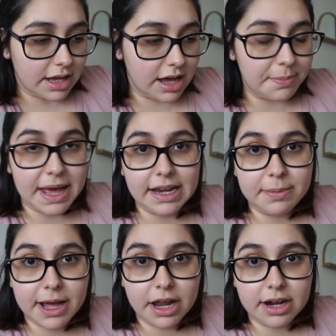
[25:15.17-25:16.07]
um,
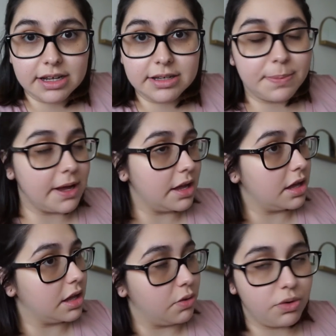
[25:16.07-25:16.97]
antibiotics, but
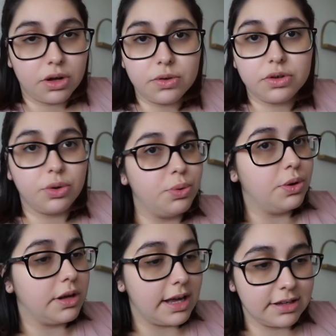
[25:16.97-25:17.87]
who knows,
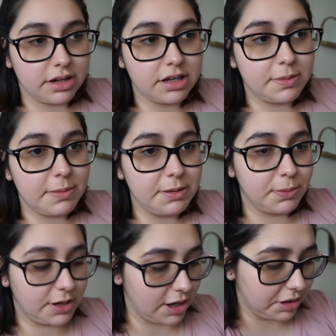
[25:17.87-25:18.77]
as long as baby's
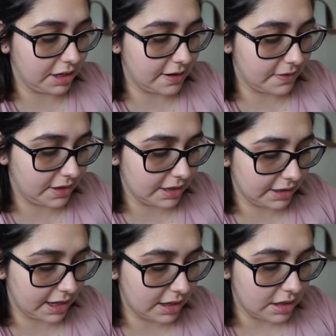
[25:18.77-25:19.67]
born healthy and everything
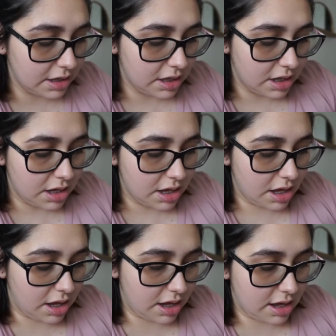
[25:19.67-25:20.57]
like that.
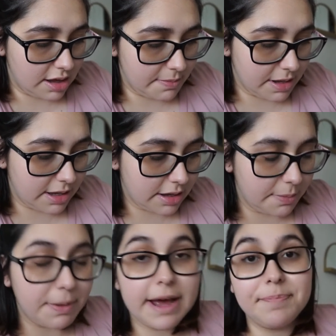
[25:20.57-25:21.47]
Um,
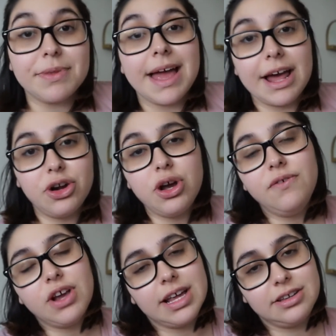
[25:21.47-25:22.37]
but I don't know if
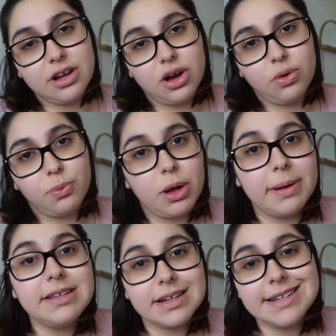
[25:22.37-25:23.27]
you guys know, well,
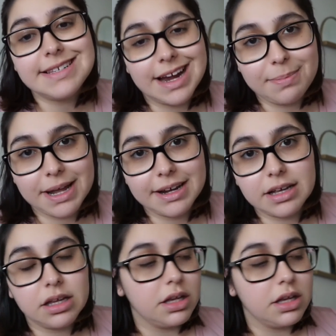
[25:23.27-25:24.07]
my son is diabetic.